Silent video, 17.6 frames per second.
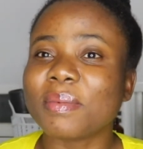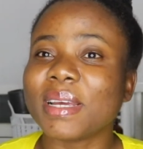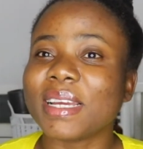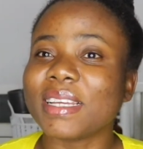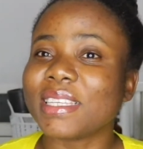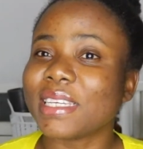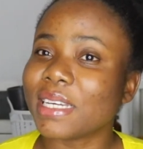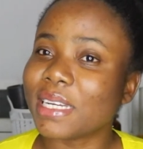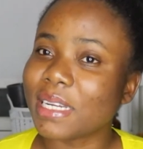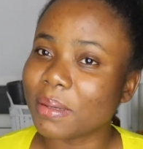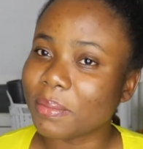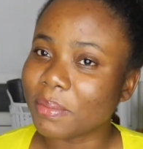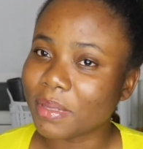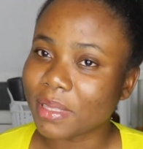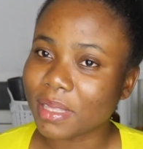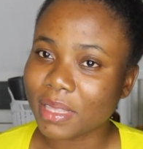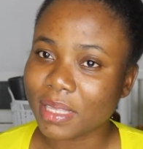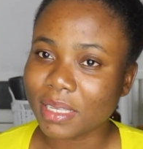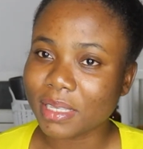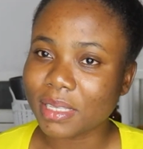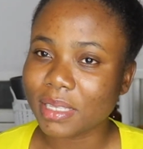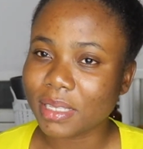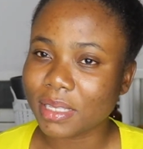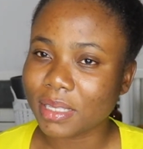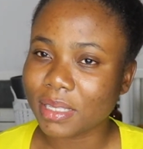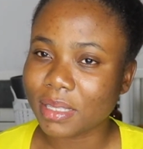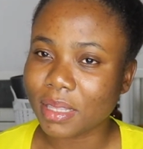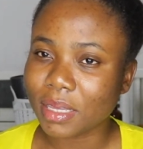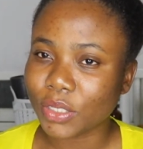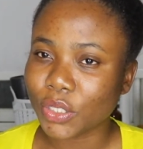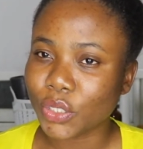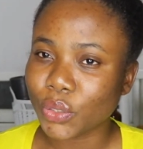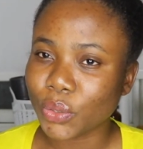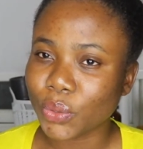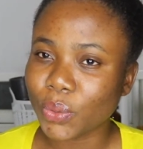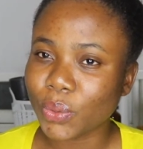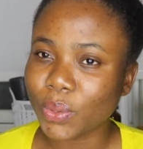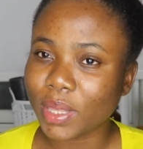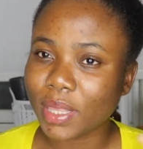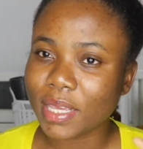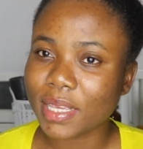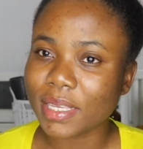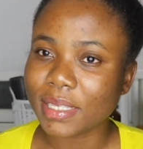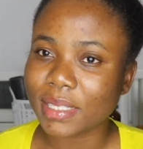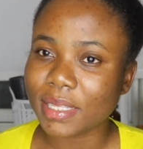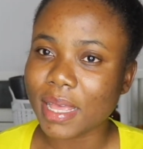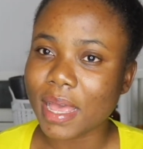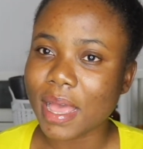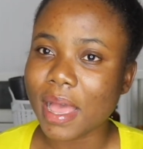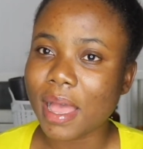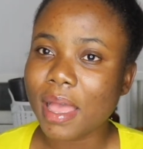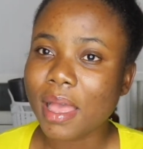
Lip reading: and I told him this is the two things that